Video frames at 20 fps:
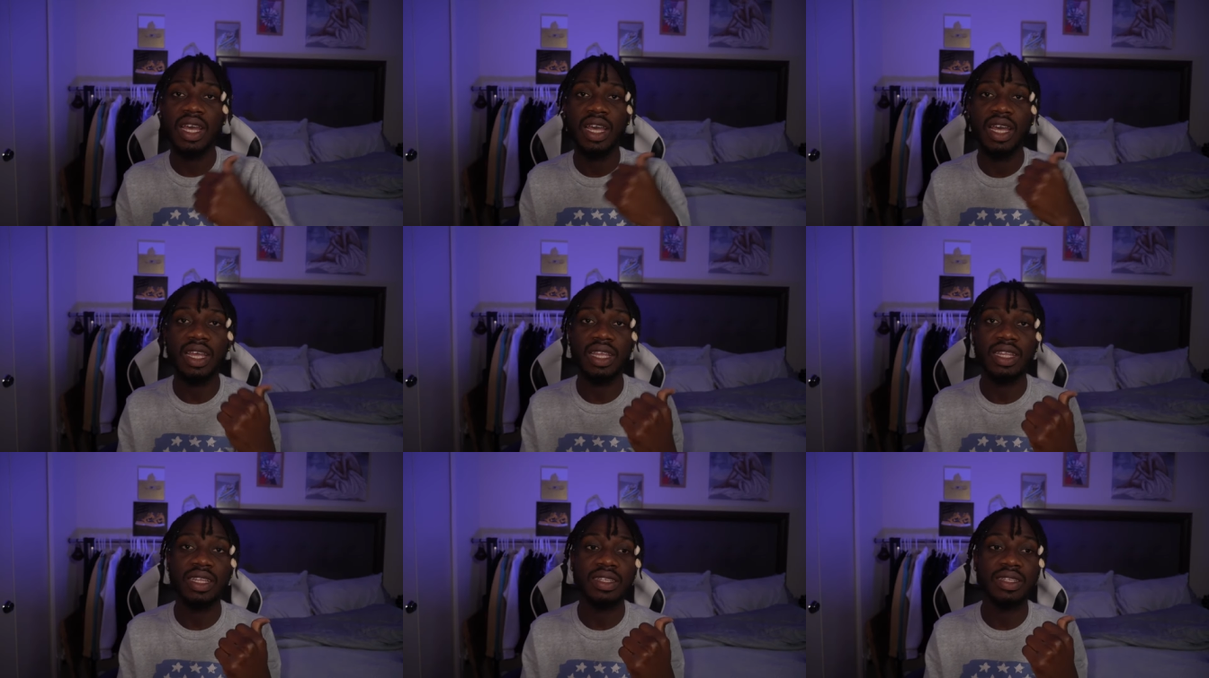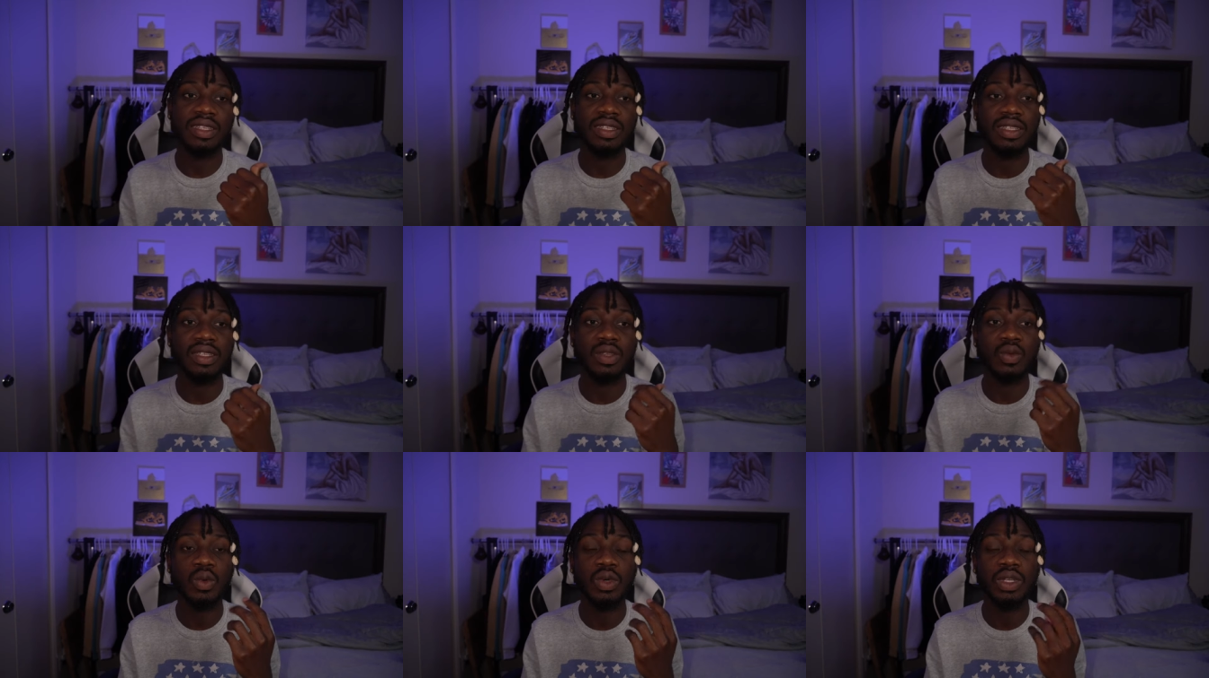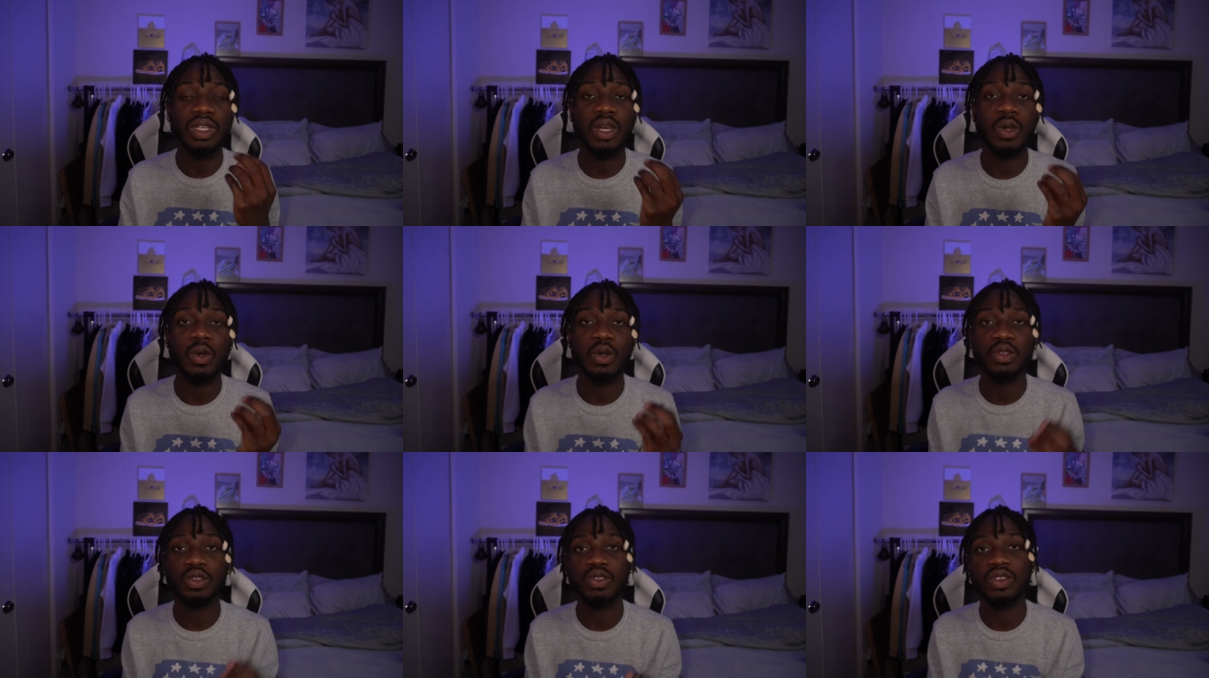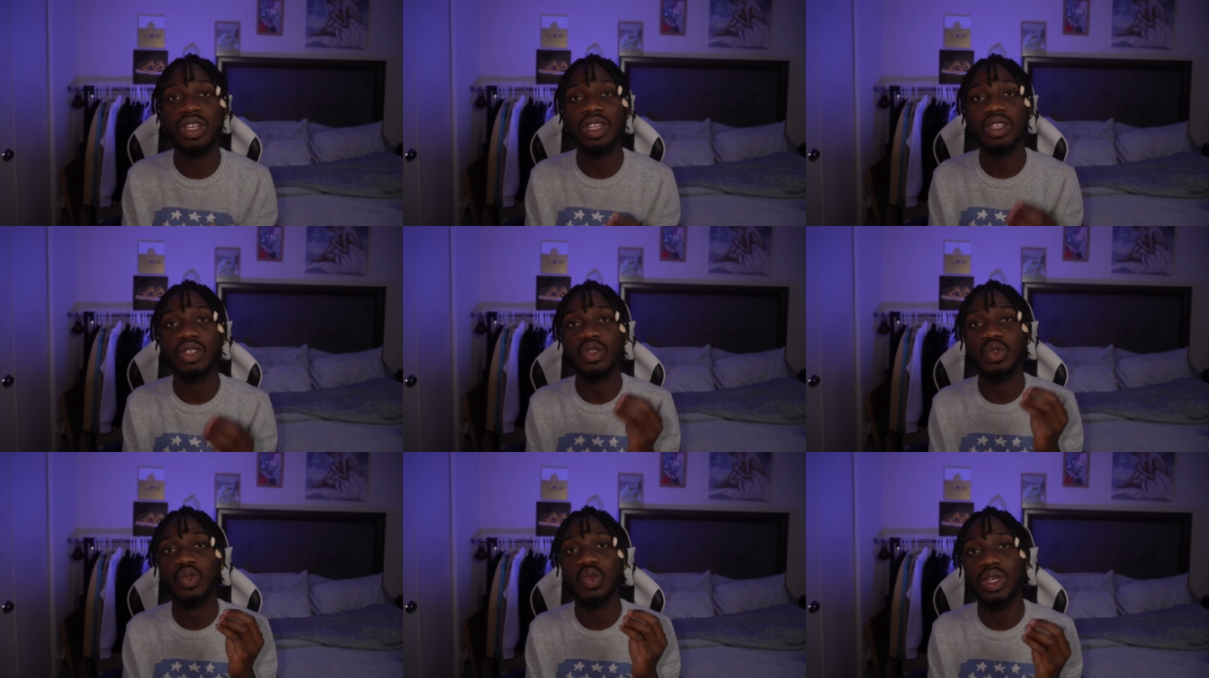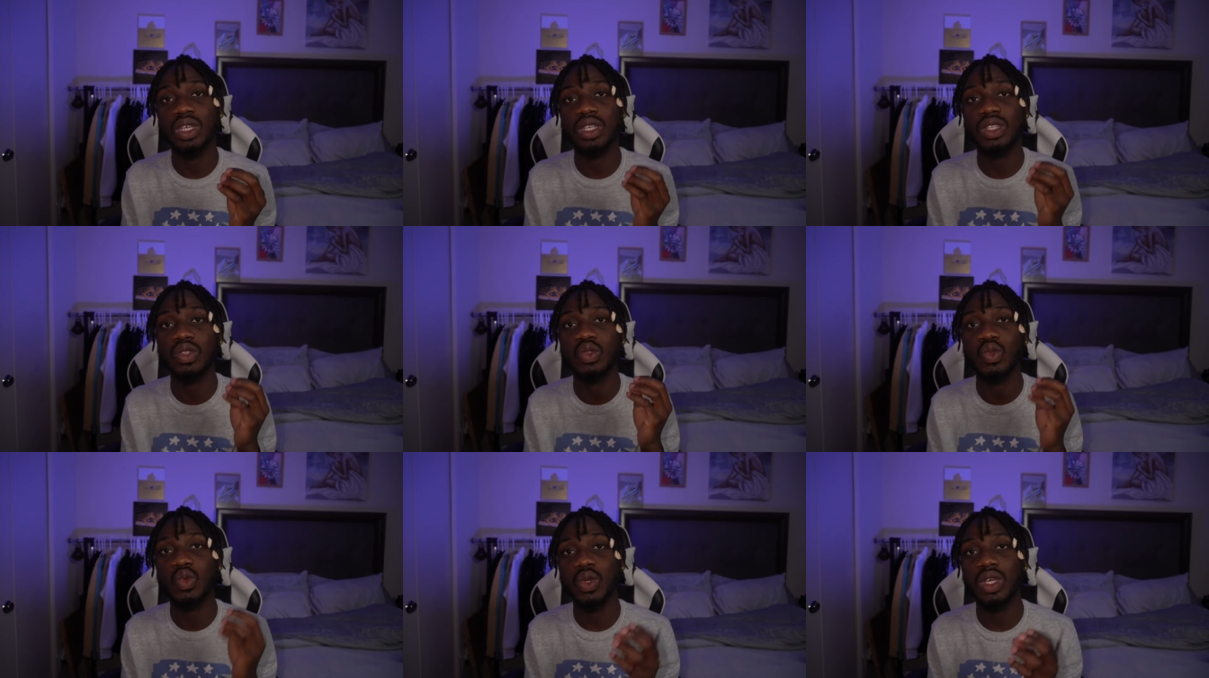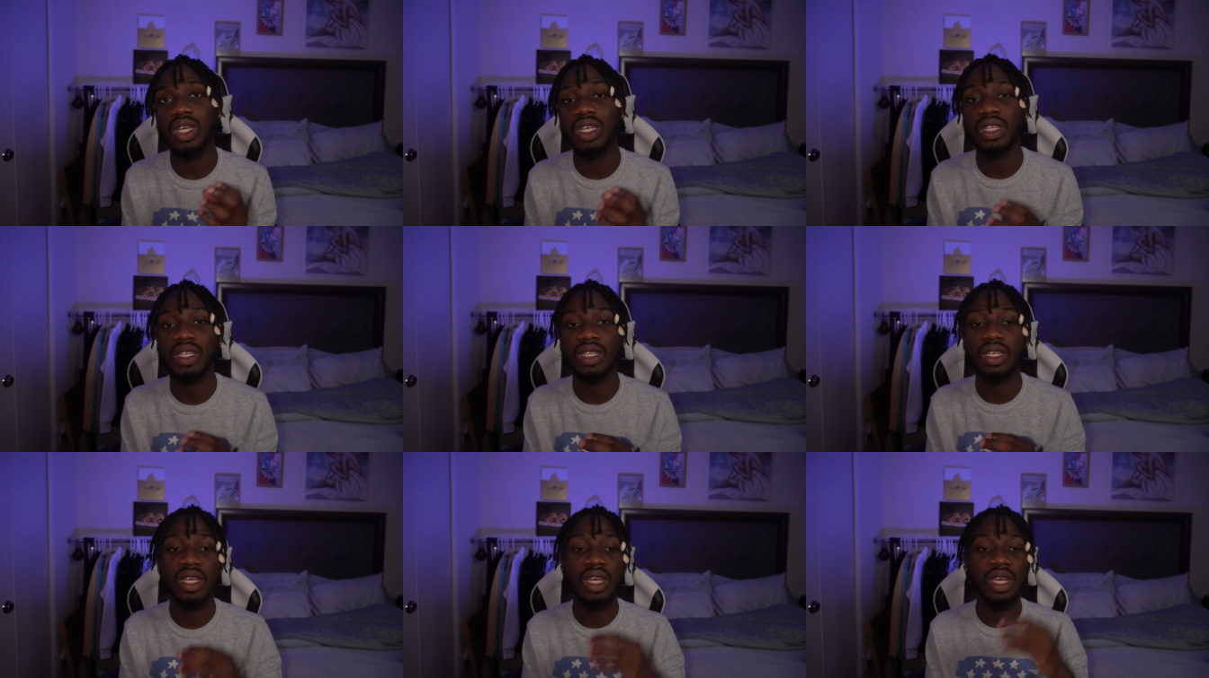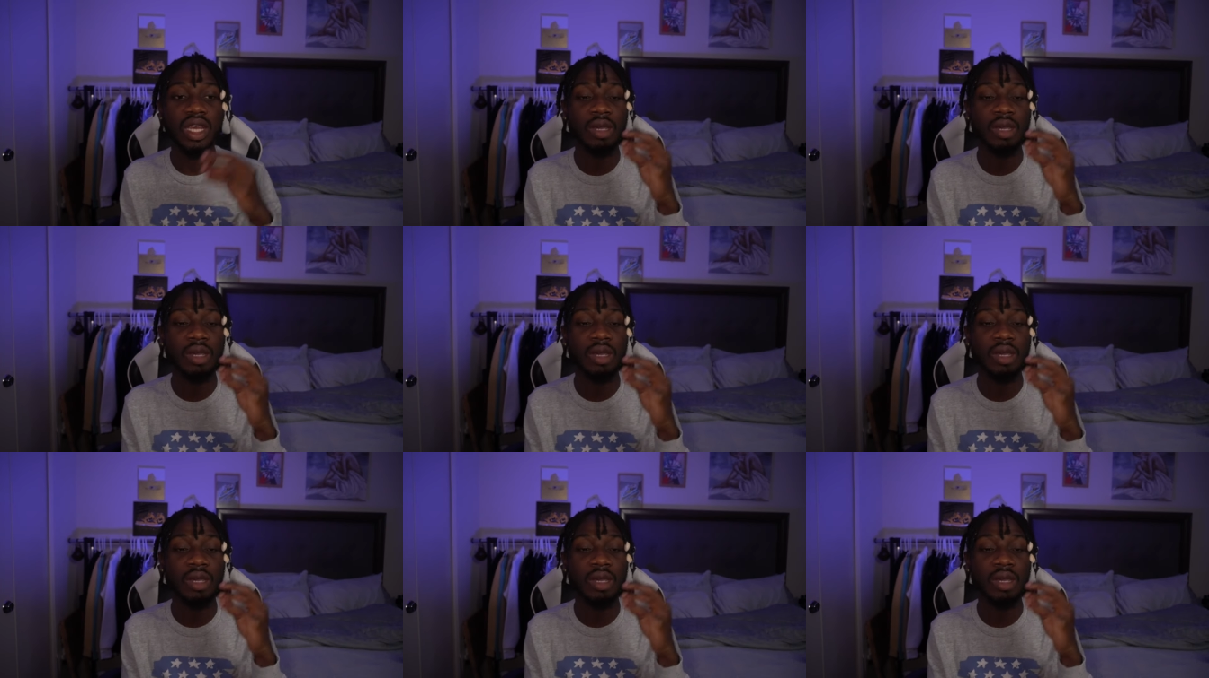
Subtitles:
and the one that was released 2020.